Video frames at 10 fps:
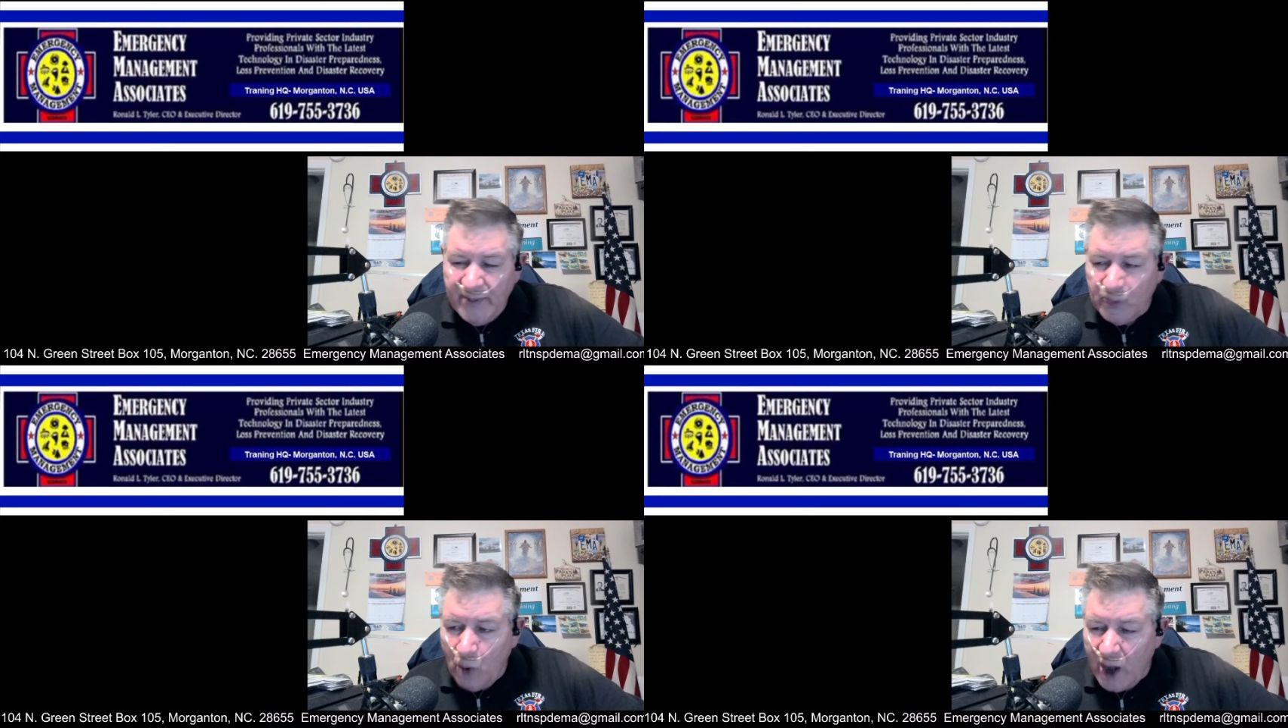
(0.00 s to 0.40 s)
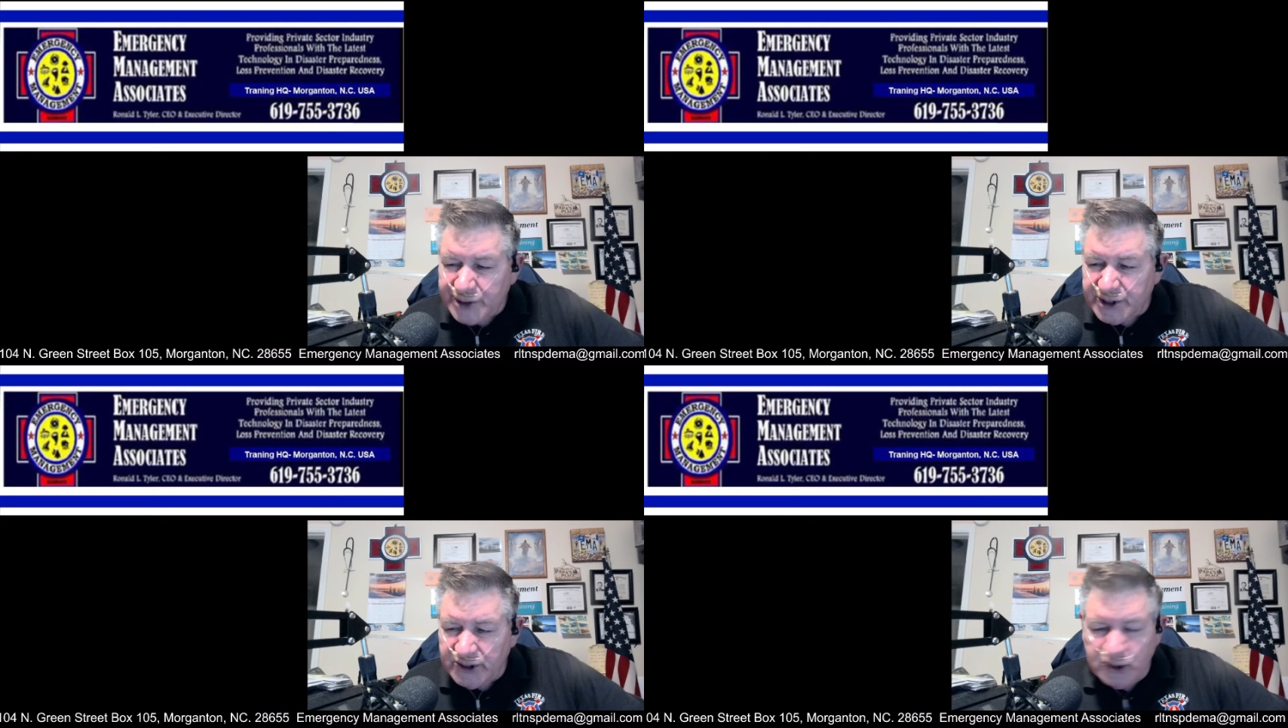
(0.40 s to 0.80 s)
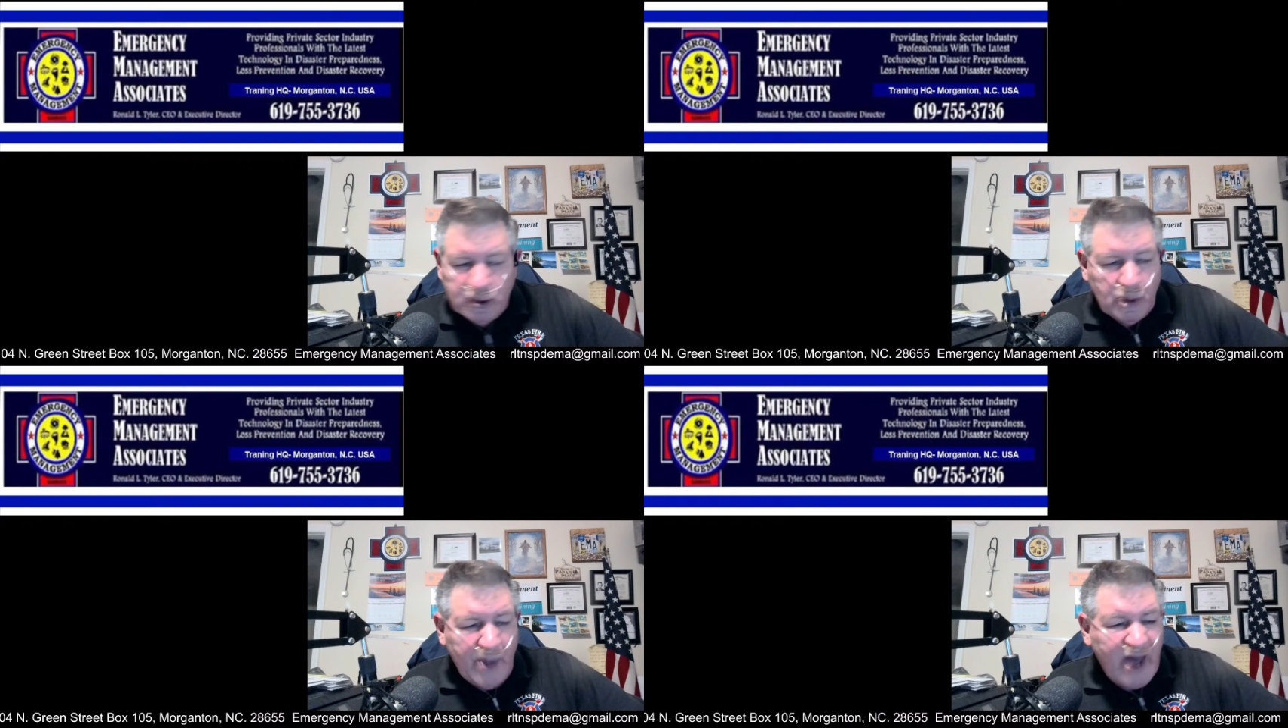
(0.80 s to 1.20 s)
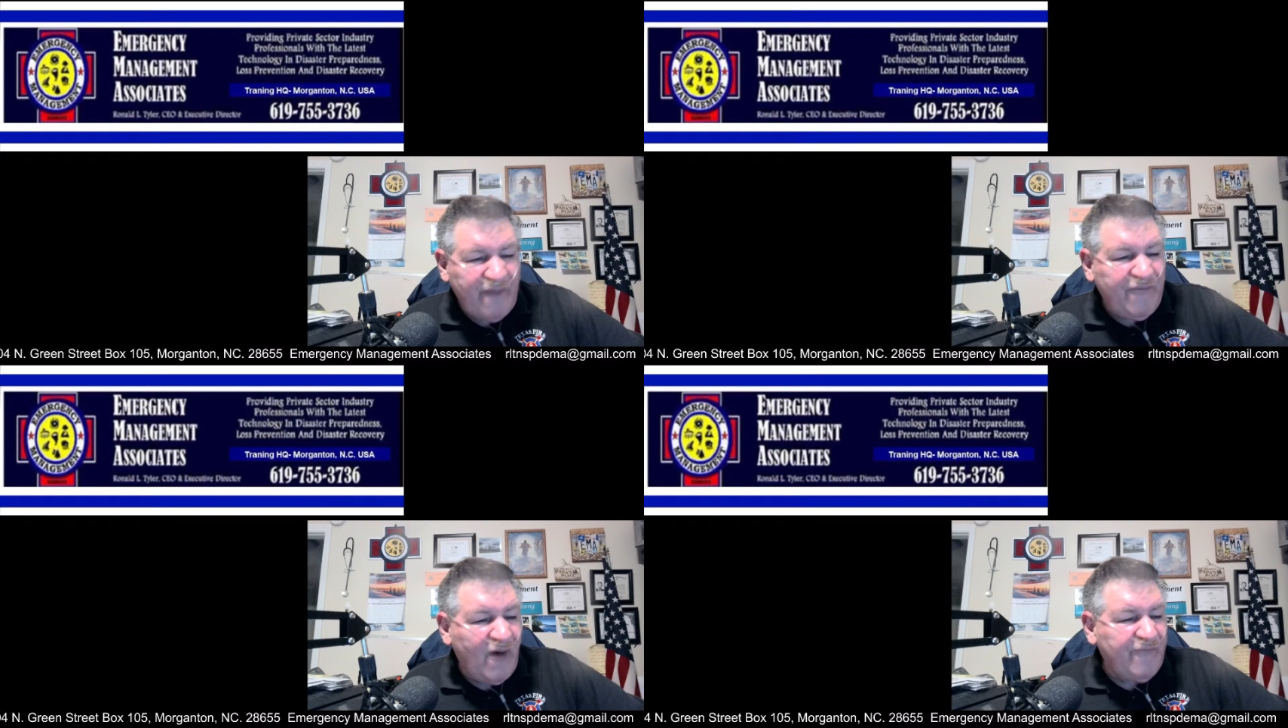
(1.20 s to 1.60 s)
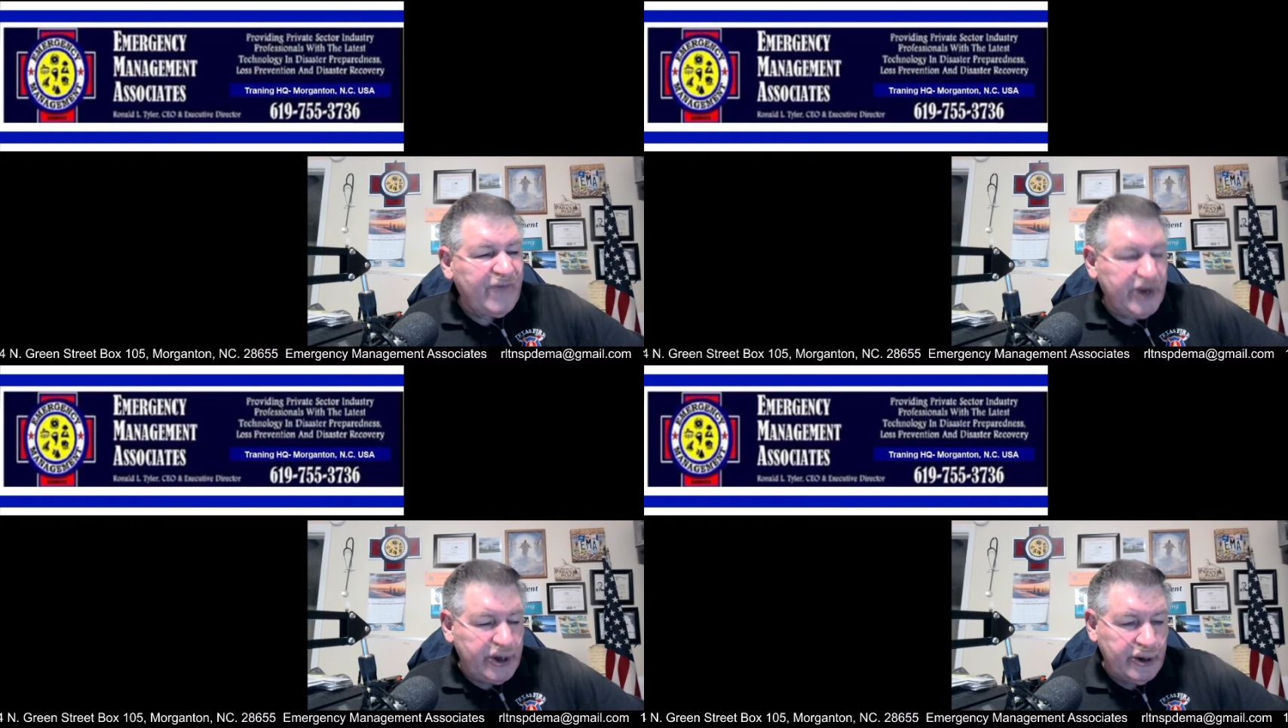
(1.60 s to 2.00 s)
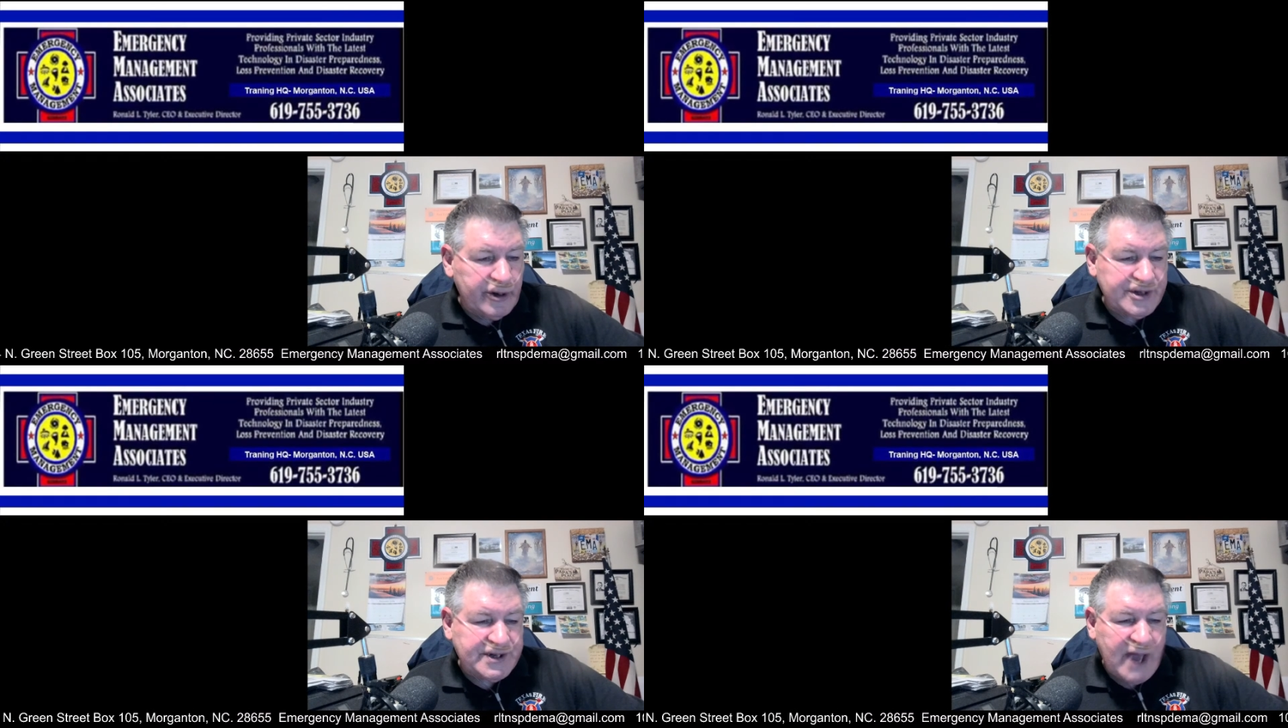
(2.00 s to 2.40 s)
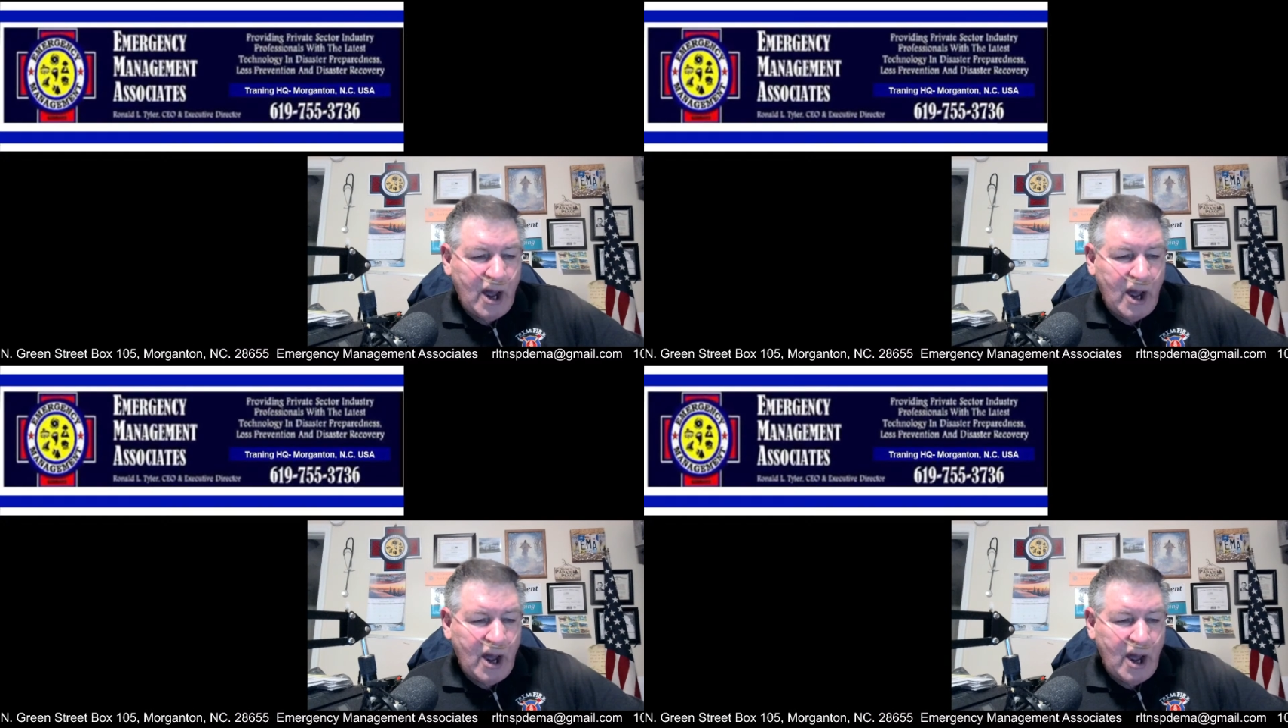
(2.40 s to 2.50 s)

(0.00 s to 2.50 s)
watching the Pneumatic Fault for years now.